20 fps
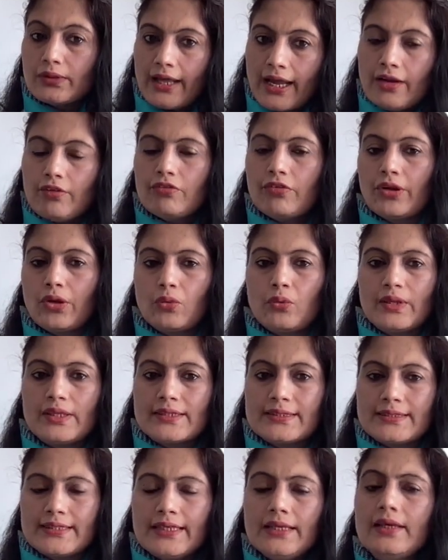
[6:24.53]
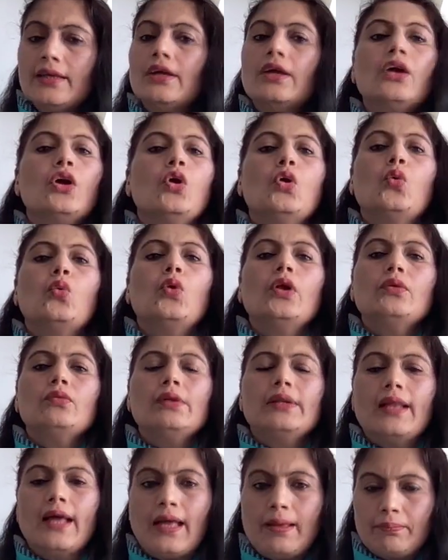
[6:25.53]
that frequency, what
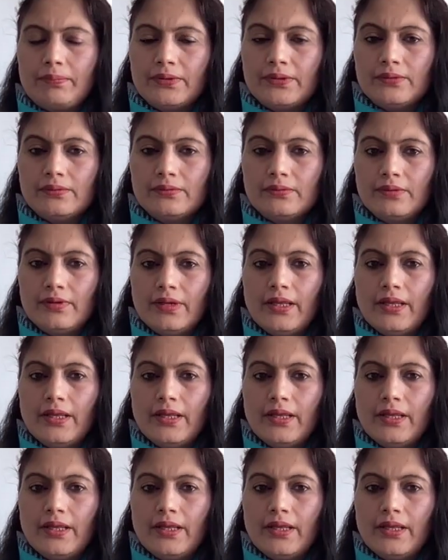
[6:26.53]
will happen?